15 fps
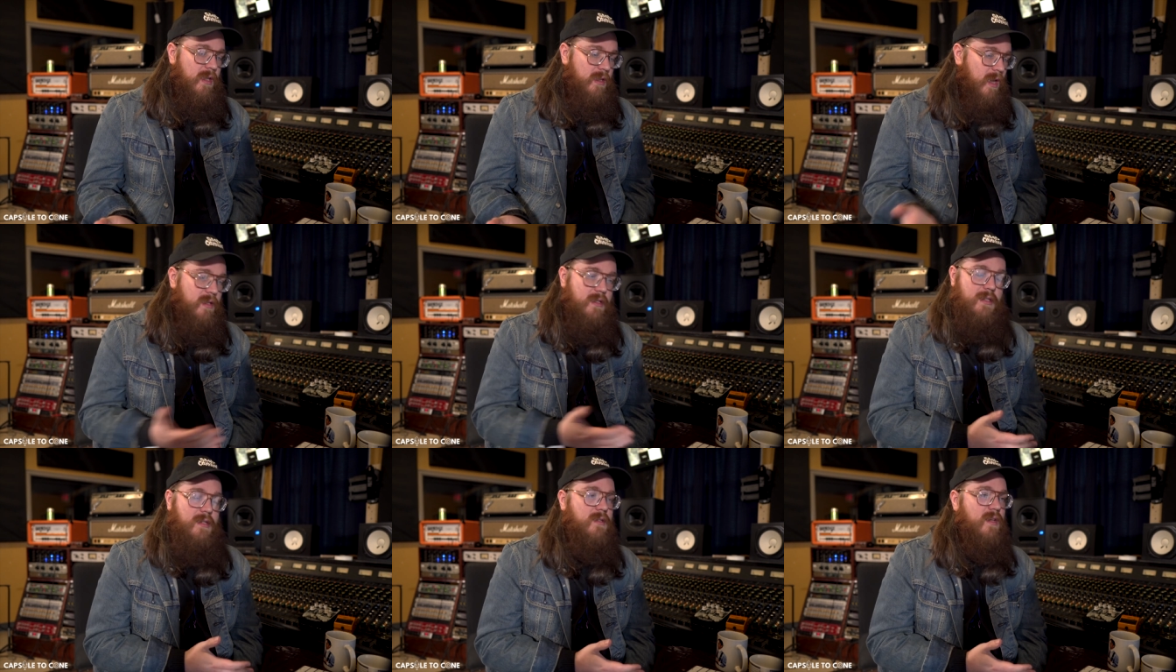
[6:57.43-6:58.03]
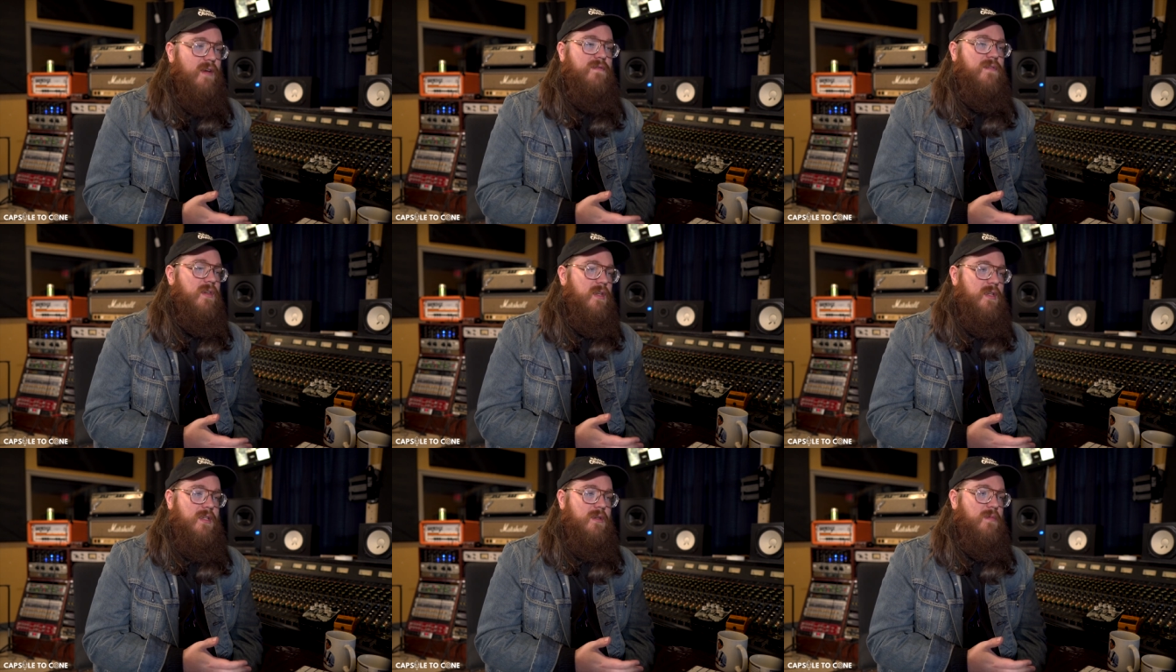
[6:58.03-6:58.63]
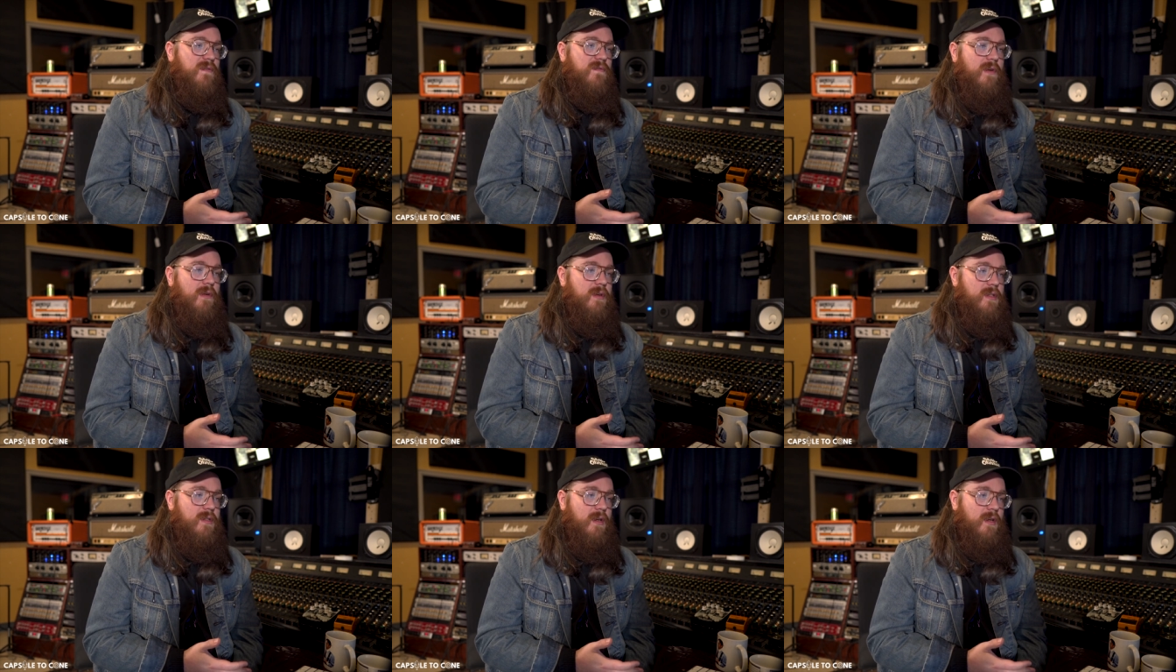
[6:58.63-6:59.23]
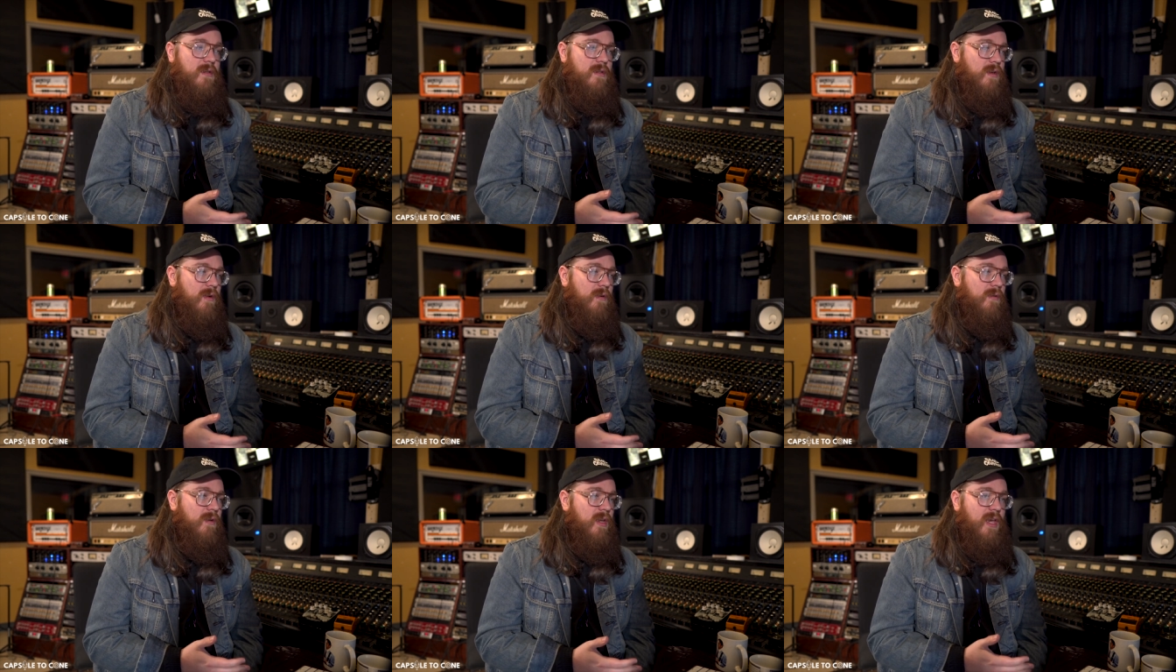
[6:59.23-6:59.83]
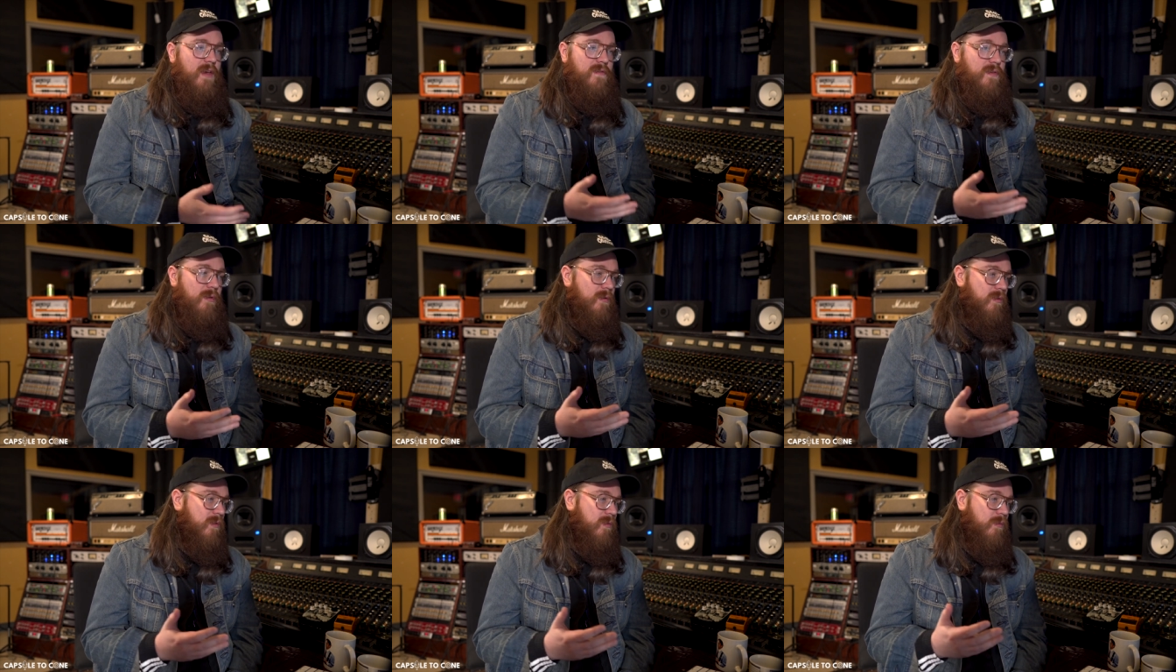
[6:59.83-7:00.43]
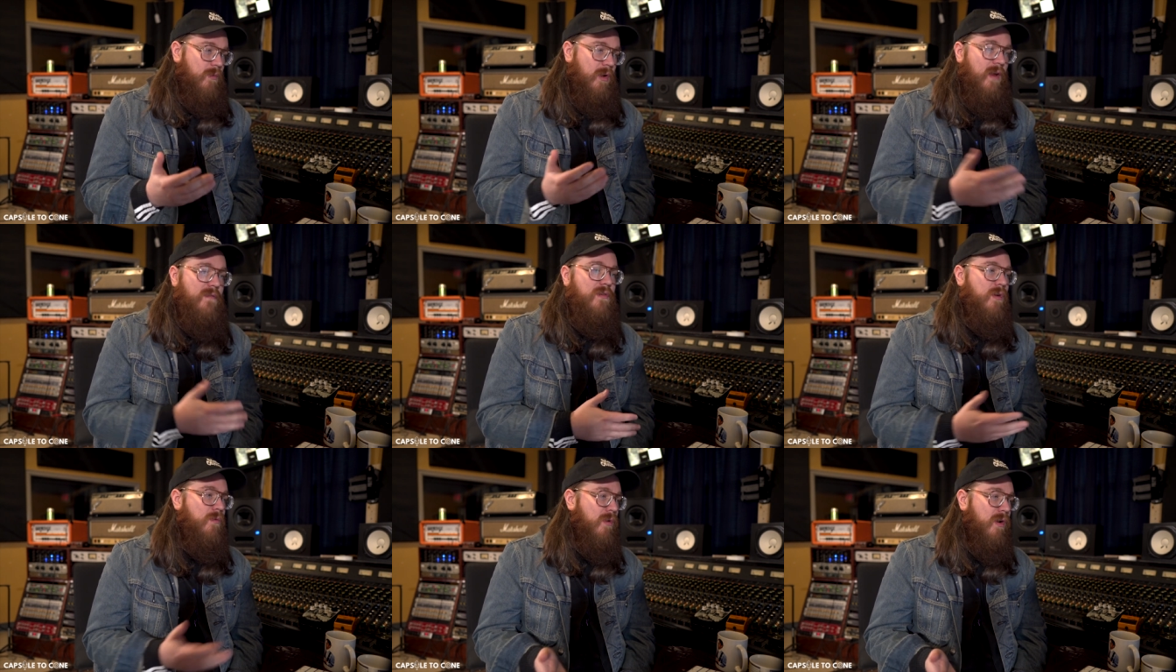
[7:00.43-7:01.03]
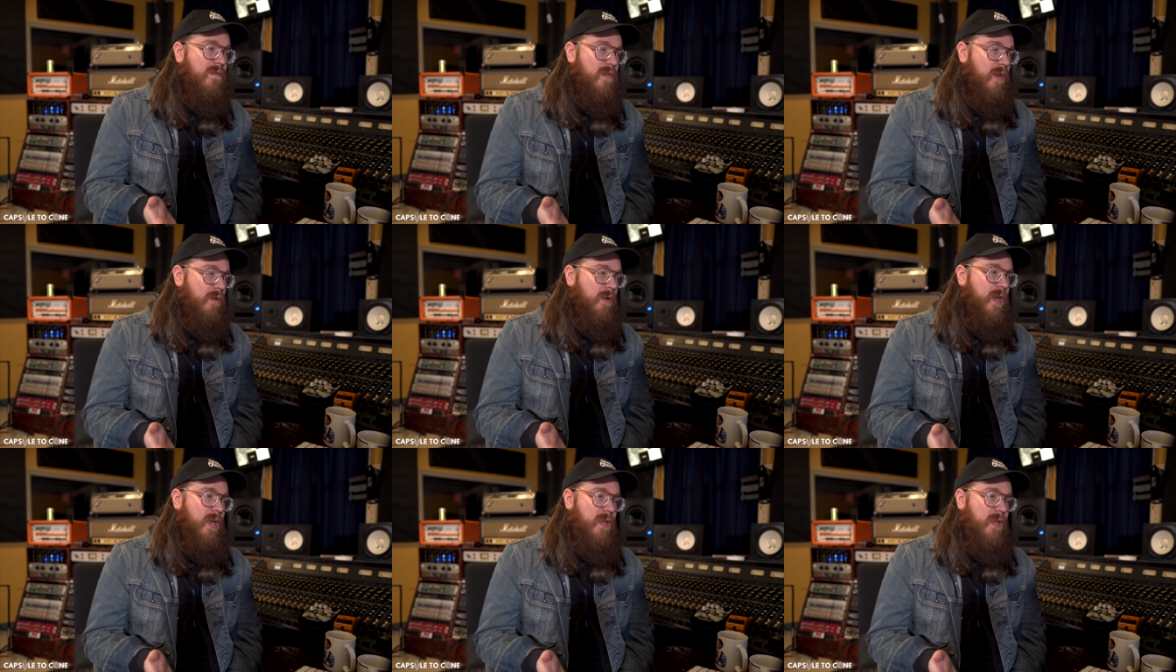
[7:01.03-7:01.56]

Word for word: that's the stuff that needs to be focused on so if you're whatever your workflow